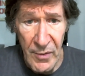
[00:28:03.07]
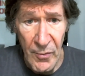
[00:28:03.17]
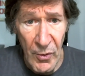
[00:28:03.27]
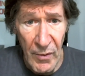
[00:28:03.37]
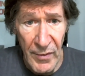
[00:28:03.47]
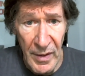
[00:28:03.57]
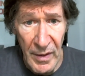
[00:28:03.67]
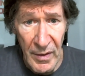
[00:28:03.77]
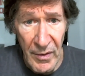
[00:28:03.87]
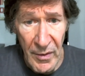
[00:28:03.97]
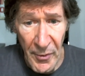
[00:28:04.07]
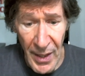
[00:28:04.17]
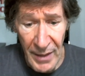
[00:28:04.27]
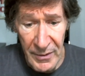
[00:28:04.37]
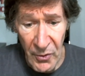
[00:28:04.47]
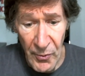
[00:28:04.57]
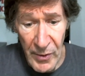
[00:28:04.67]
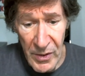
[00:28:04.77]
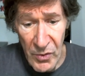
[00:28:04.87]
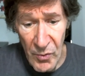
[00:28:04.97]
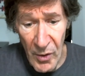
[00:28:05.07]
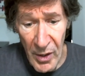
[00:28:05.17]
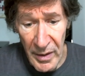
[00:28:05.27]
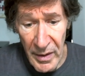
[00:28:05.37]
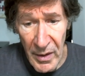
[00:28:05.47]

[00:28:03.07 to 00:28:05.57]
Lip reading: more of the practical reasons why